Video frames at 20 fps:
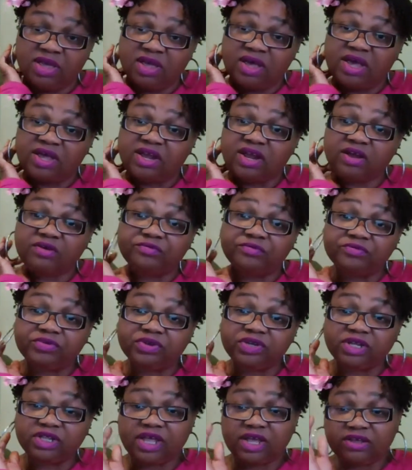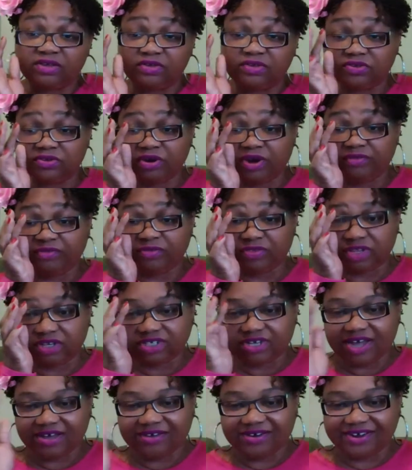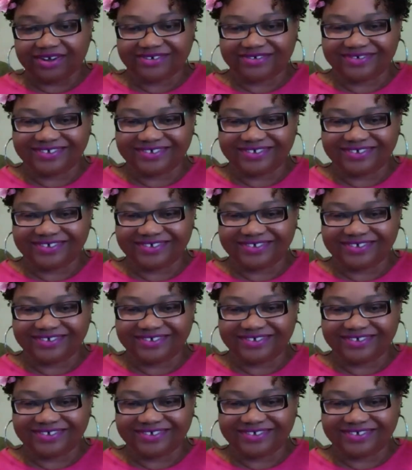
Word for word: And I really thank you, Tori, for the shout out.